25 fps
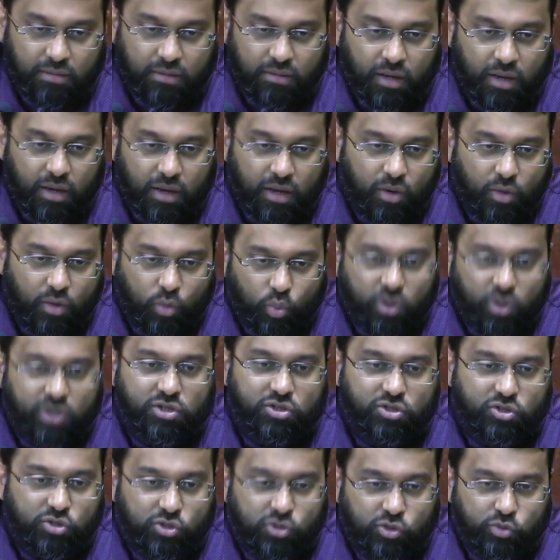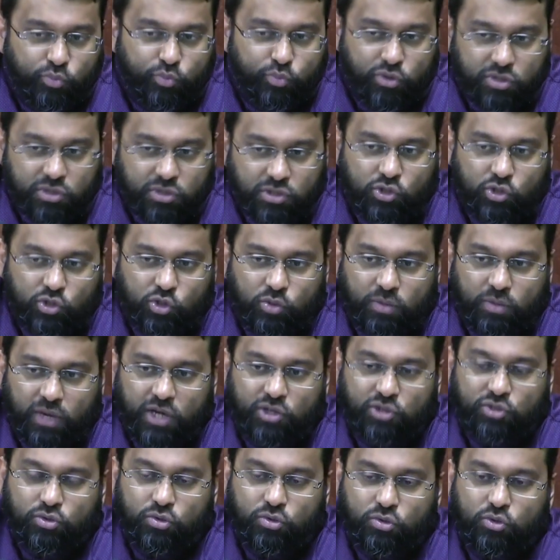uh, what do you presume I
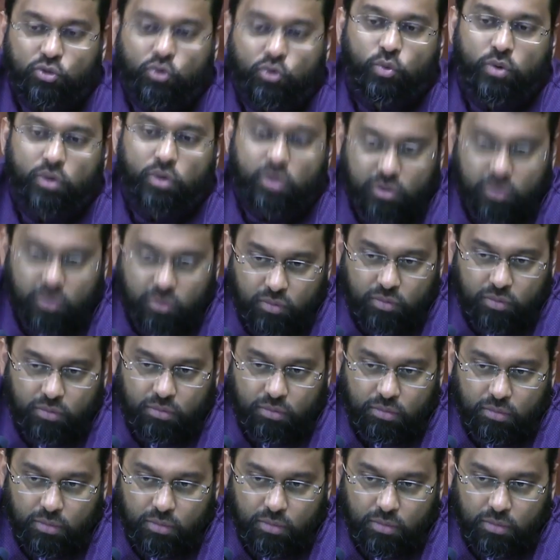should do with you?